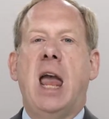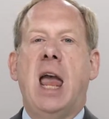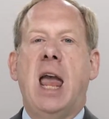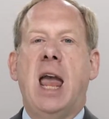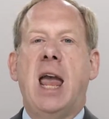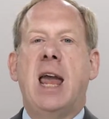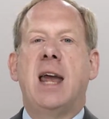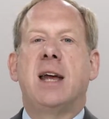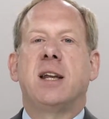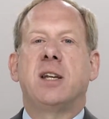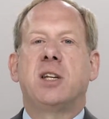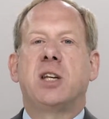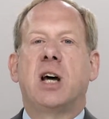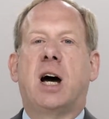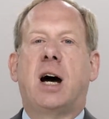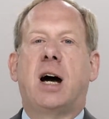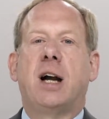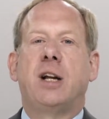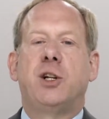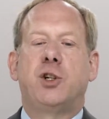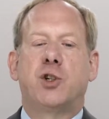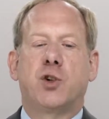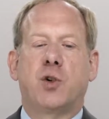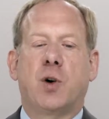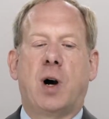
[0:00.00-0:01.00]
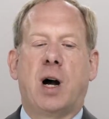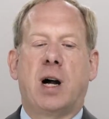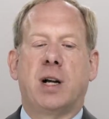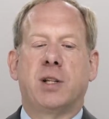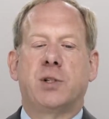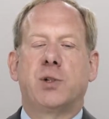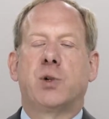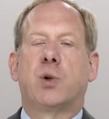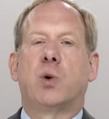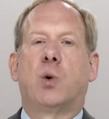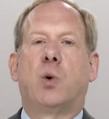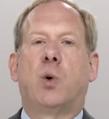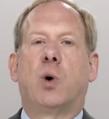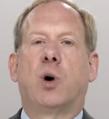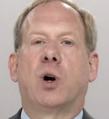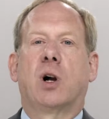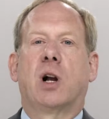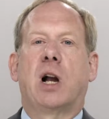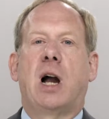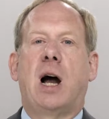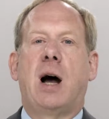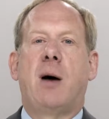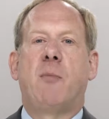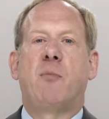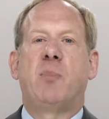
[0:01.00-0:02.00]
antitrust or
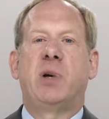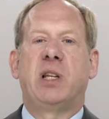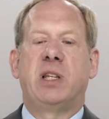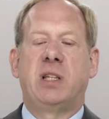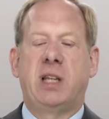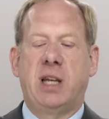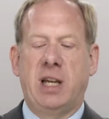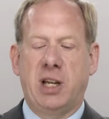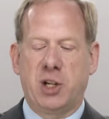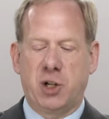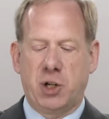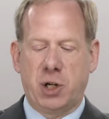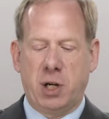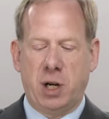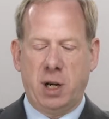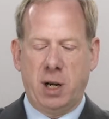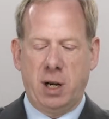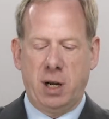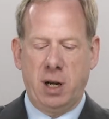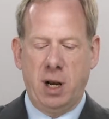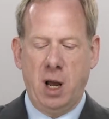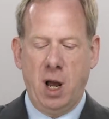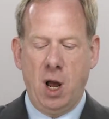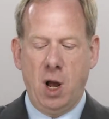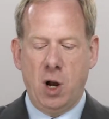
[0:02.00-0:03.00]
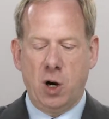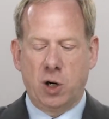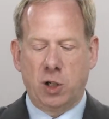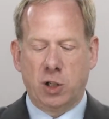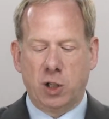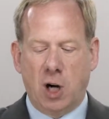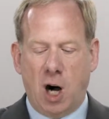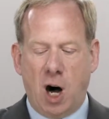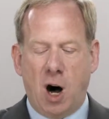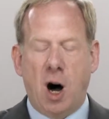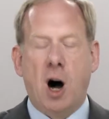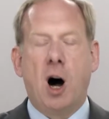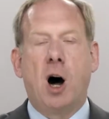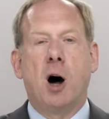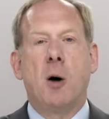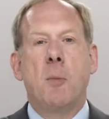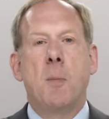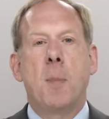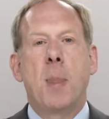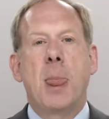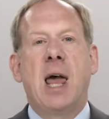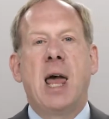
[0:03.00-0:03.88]
competition law,